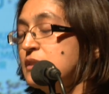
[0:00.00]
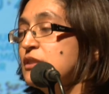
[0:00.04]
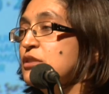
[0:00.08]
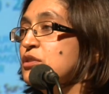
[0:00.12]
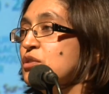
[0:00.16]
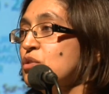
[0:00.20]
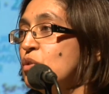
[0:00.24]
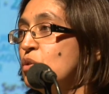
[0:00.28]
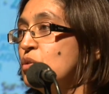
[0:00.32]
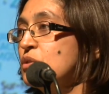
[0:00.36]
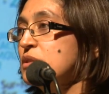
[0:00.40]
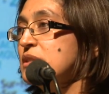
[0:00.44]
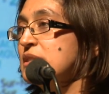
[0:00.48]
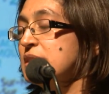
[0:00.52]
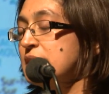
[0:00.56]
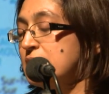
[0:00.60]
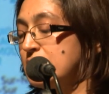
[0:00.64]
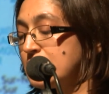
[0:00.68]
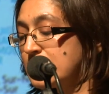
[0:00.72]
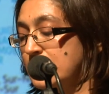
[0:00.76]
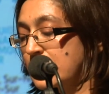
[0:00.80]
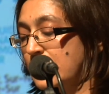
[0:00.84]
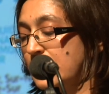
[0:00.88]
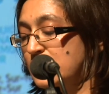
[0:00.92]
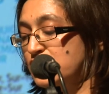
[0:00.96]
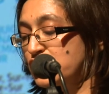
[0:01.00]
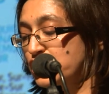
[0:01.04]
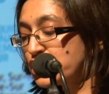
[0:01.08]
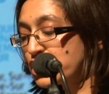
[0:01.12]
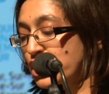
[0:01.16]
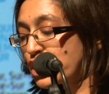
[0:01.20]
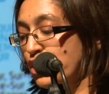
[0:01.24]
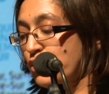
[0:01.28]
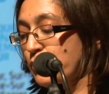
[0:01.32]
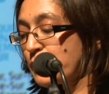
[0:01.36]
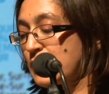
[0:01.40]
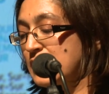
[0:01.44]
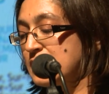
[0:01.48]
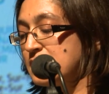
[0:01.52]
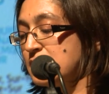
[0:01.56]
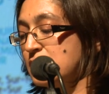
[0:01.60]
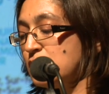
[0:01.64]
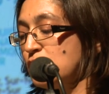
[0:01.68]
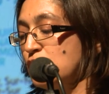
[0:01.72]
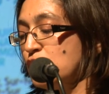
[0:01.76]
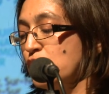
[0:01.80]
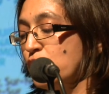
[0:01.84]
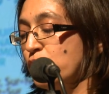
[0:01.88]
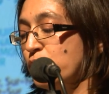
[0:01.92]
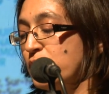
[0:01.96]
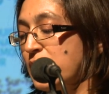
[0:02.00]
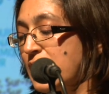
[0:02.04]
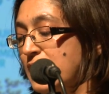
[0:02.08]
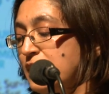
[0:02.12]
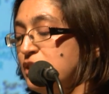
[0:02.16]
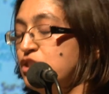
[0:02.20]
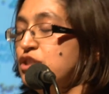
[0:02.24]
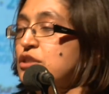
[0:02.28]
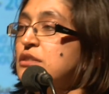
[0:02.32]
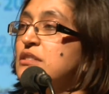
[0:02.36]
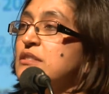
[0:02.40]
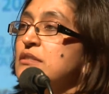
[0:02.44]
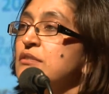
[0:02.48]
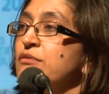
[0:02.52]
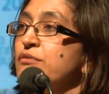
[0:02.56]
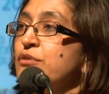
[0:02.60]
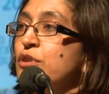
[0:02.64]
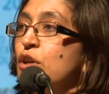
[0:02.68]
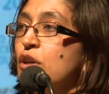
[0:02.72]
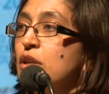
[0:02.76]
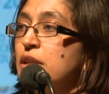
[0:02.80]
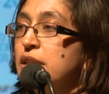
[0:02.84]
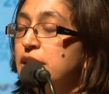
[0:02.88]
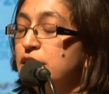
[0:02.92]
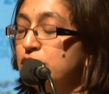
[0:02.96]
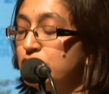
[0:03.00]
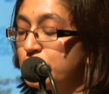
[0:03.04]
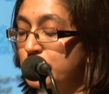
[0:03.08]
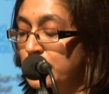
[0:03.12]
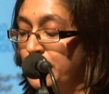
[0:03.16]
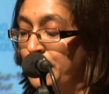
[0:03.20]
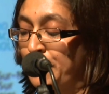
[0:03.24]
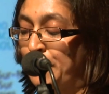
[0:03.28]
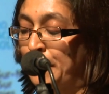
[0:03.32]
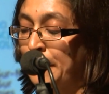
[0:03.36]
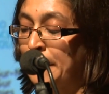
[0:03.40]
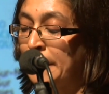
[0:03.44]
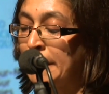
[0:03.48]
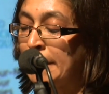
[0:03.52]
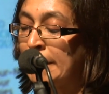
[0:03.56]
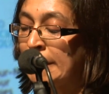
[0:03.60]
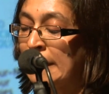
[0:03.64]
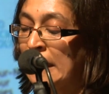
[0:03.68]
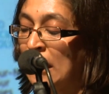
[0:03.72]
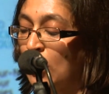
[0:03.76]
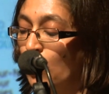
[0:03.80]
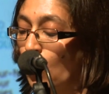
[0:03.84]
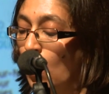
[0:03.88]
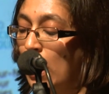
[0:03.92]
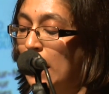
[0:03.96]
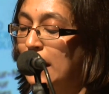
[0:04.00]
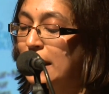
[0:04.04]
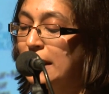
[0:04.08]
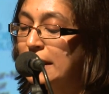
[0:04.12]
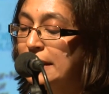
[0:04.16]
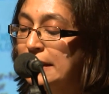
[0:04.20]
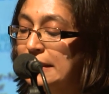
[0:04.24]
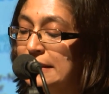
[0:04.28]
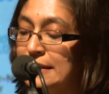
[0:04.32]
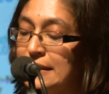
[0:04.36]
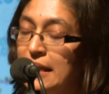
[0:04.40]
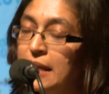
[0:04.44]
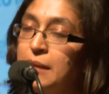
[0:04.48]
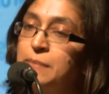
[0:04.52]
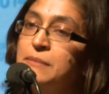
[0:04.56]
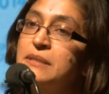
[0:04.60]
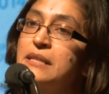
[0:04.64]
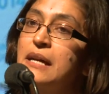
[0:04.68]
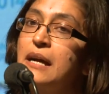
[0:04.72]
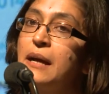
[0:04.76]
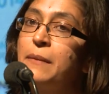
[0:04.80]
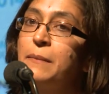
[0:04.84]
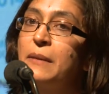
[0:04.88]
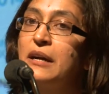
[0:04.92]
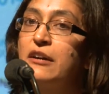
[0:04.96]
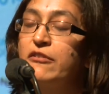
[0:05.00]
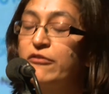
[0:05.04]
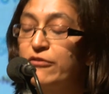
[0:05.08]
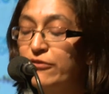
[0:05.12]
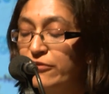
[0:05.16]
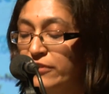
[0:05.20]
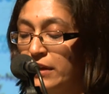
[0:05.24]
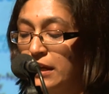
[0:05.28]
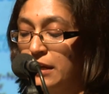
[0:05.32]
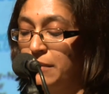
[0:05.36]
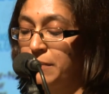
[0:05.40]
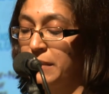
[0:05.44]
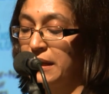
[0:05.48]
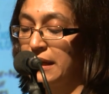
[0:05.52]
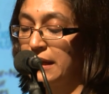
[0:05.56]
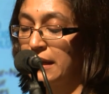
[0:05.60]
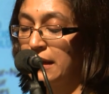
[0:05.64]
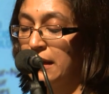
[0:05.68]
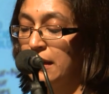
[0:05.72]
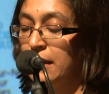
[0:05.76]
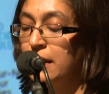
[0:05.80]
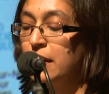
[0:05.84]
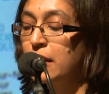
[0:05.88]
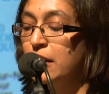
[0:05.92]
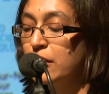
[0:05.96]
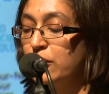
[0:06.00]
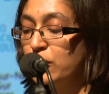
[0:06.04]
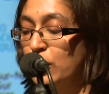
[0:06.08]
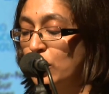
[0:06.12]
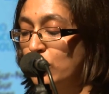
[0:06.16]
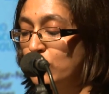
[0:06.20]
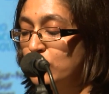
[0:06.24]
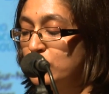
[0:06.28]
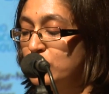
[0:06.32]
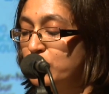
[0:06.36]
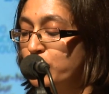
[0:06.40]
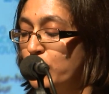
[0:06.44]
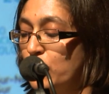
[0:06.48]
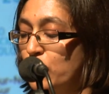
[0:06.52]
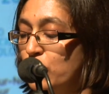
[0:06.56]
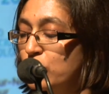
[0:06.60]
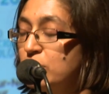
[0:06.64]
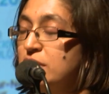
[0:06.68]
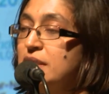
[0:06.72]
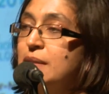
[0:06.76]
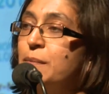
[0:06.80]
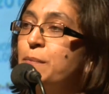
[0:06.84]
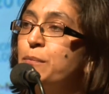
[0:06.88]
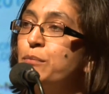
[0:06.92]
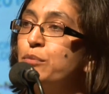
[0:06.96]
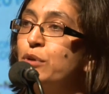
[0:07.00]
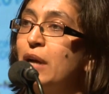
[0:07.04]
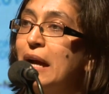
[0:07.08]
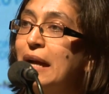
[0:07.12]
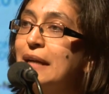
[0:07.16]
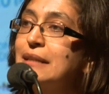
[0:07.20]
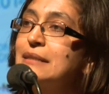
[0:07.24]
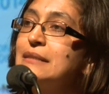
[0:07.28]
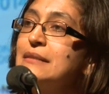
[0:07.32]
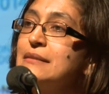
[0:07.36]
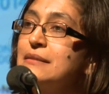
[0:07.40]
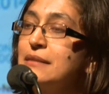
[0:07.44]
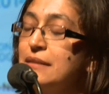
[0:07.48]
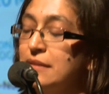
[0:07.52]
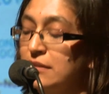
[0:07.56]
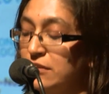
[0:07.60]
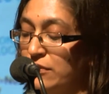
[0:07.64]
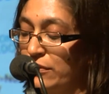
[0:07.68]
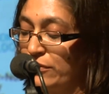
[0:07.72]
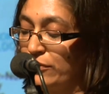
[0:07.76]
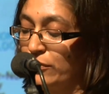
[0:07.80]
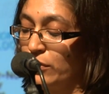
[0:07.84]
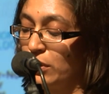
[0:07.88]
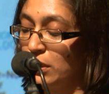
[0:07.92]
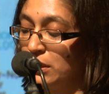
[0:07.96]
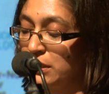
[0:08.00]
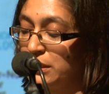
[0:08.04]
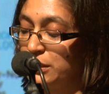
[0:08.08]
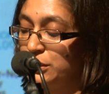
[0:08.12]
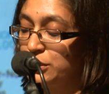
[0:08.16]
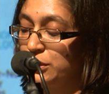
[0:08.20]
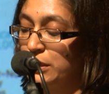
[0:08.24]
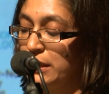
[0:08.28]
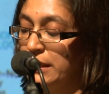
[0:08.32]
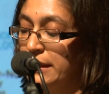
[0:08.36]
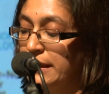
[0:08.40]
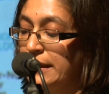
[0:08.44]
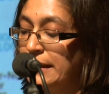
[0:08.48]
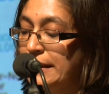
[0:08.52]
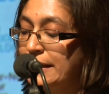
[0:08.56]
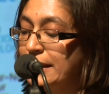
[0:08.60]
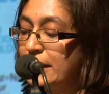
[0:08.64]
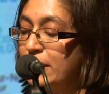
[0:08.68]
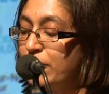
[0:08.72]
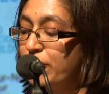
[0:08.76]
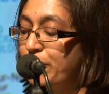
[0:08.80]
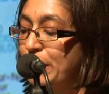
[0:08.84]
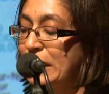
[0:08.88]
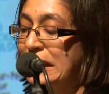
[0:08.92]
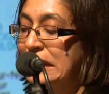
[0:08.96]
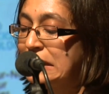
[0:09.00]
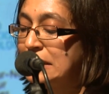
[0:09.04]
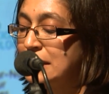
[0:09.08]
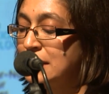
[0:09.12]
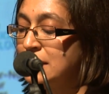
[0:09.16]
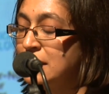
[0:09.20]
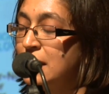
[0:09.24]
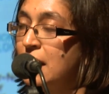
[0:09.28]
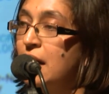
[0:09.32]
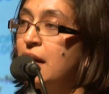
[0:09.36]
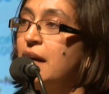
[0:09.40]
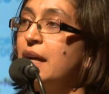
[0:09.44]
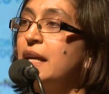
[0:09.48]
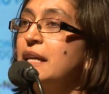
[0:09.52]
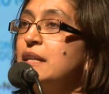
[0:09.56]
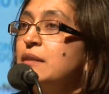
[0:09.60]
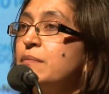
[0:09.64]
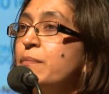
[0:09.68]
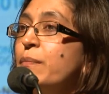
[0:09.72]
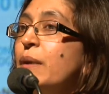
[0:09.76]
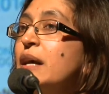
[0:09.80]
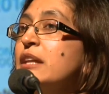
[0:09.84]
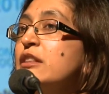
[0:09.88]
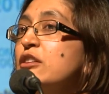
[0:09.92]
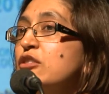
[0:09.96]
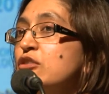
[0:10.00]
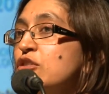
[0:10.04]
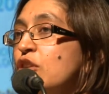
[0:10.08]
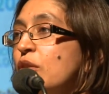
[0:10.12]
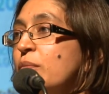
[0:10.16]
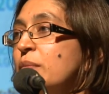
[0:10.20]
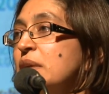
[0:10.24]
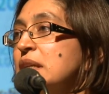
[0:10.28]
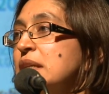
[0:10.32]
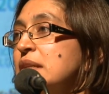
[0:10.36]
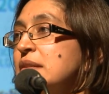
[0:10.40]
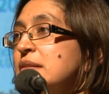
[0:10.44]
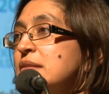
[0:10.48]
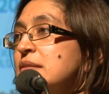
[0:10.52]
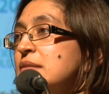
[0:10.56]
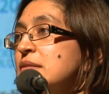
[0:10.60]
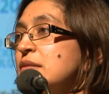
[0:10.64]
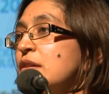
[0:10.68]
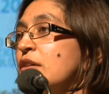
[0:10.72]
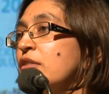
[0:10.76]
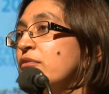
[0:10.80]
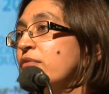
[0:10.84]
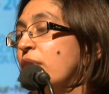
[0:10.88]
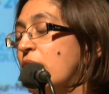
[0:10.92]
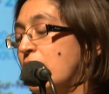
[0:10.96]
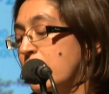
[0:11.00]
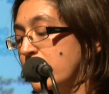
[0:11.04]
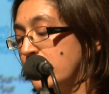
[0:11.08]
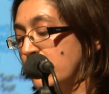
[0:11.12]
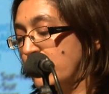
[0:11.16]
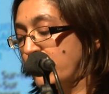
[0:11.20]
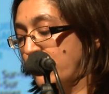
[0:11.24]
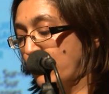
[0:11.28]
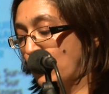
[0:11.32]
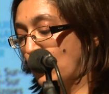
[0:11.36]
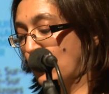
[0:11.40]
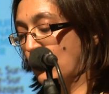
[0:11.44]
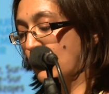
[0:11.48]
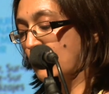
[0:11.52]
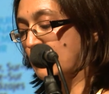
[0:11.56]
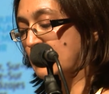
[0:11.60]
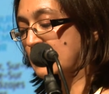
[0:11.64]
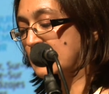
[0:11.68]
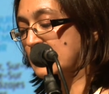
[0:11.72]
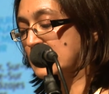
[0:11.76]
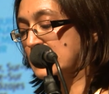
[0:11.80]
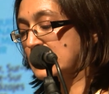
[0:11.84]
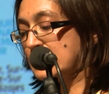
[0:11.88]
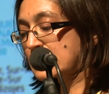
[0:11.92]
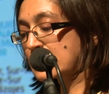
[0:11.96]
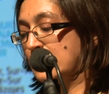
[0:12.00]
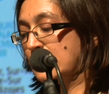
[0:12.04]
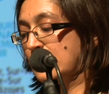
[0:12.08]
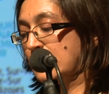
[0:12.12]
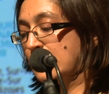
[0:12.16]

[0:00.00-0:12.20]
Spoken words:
the sources and geopolitical locations of knowledge, while at the same time affirming those modes and practices of knowledge that have been denied by the dominance of other forms.